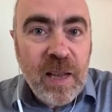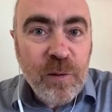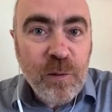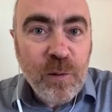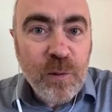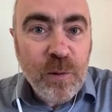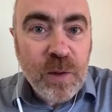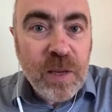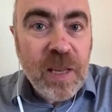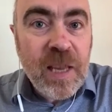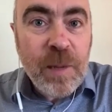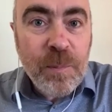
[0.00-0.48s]

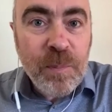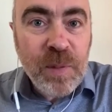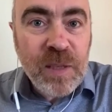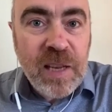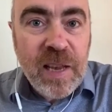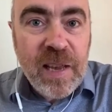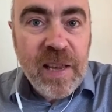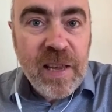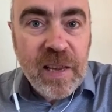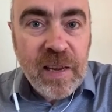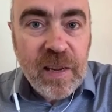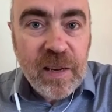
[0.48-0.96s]
had to keep
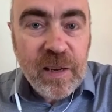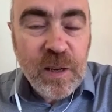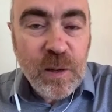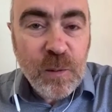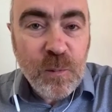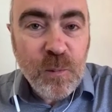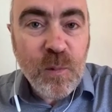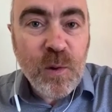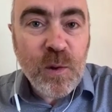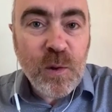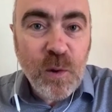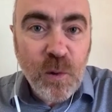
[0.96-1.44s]
saying it.
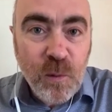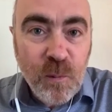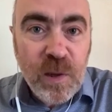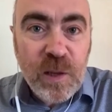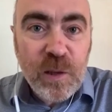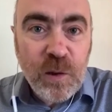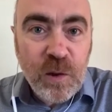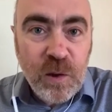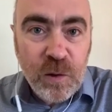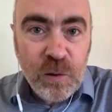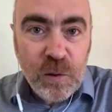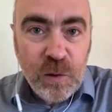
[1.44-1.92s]
It was always
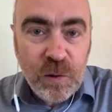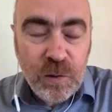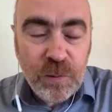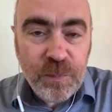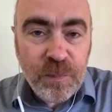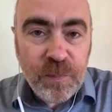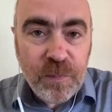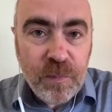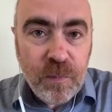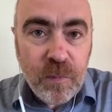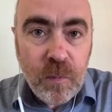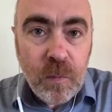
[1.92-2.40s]
just
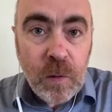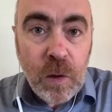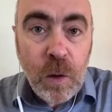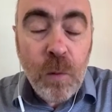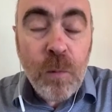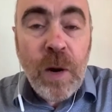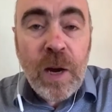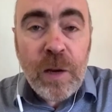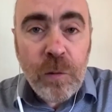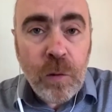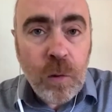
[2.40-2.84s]
around